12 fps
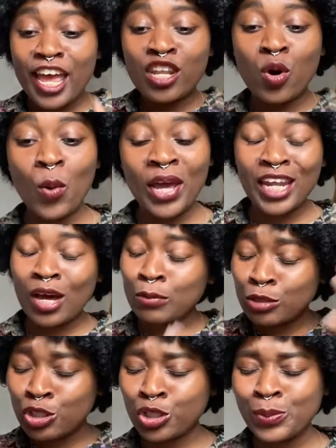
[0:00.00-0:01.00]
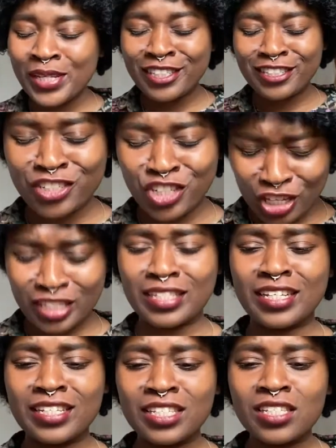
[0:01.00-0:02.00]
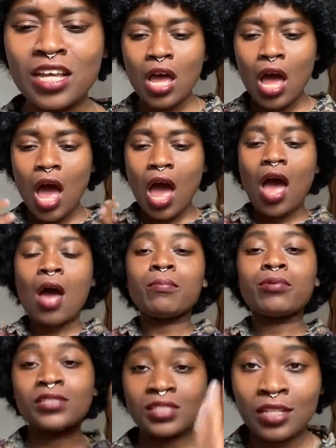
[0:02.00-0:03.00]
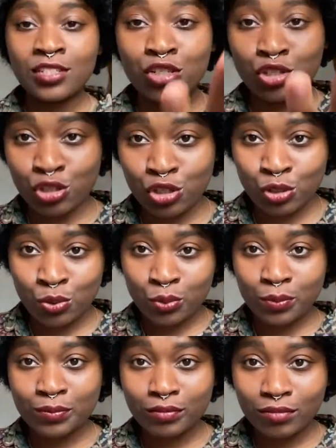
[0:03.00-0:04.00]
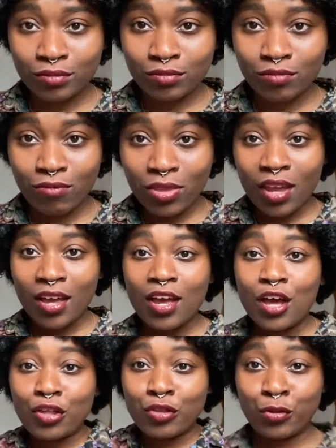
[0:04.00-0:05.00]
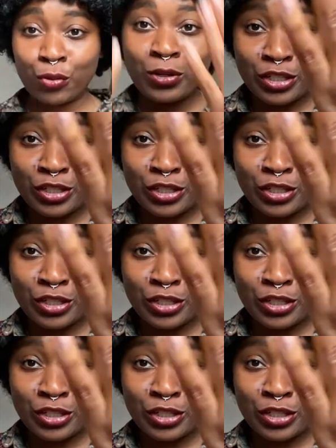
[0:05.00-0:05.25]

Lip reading: in a way that would do it justice and present it to you through